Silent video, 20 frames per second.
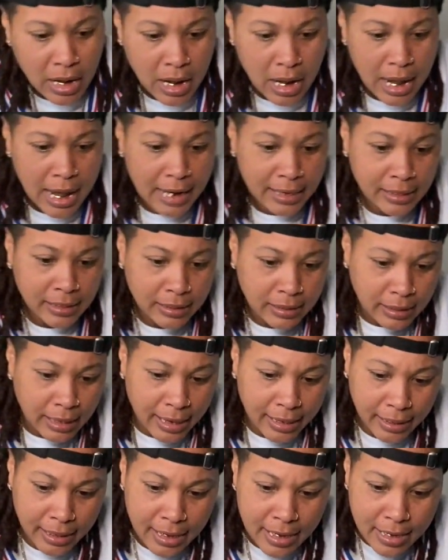I just
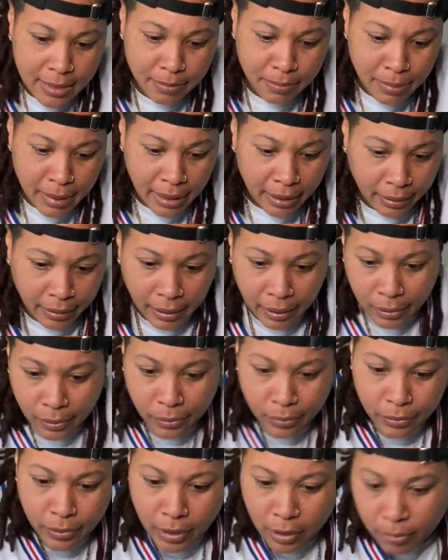like heat better. I
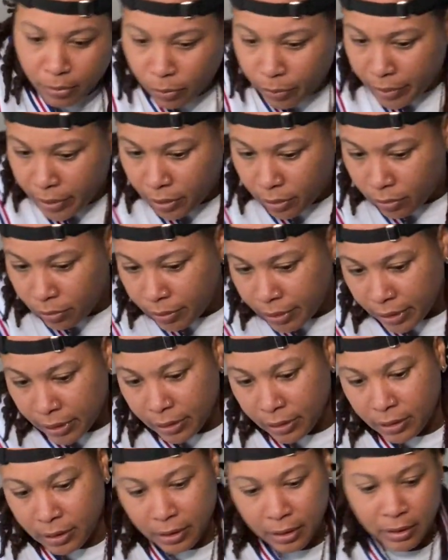don't know, but we're gonna get
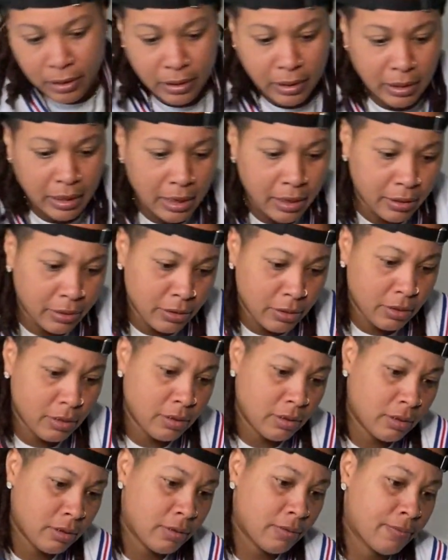into this Scarce,
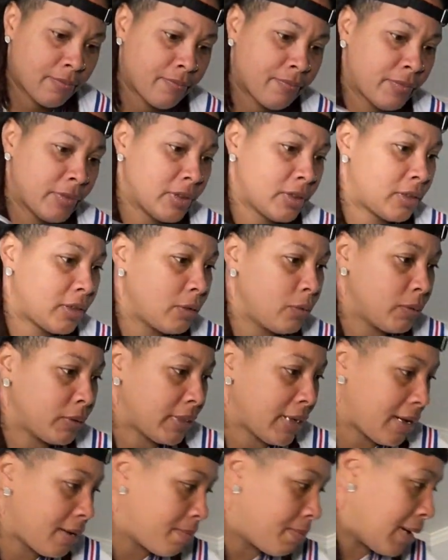see what
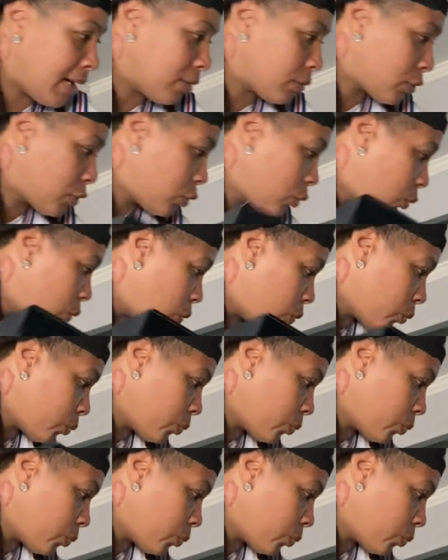they about too.